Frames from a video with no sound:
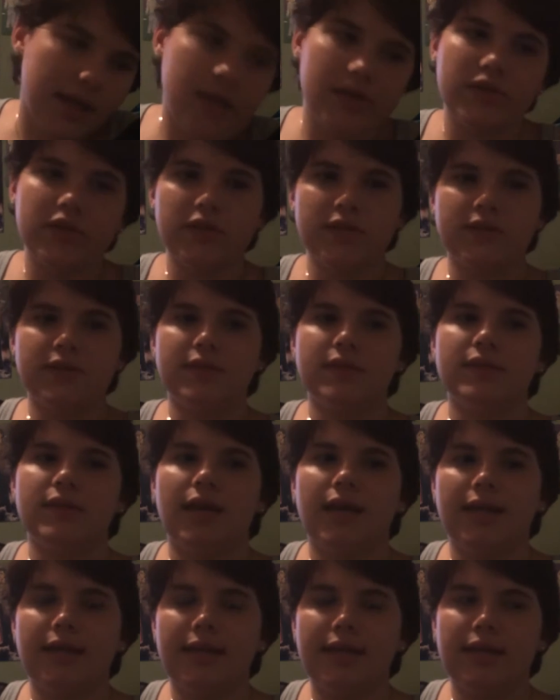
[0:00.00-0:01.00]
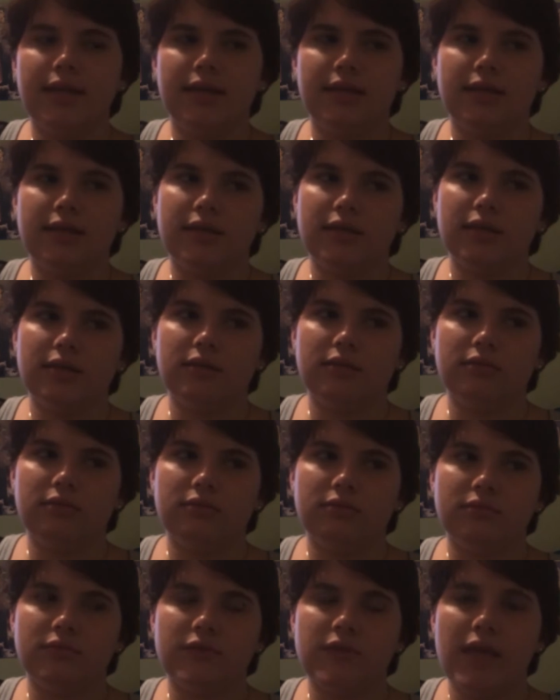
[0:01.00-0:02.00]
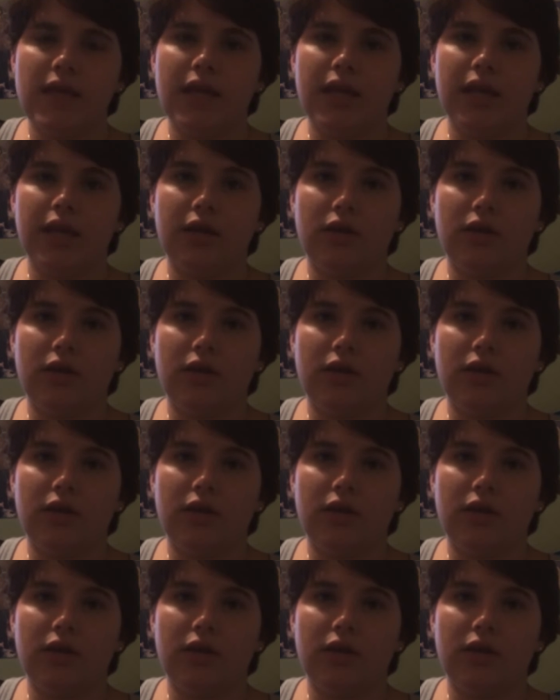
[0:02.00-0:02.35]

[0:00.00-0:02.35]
It's just, I like staying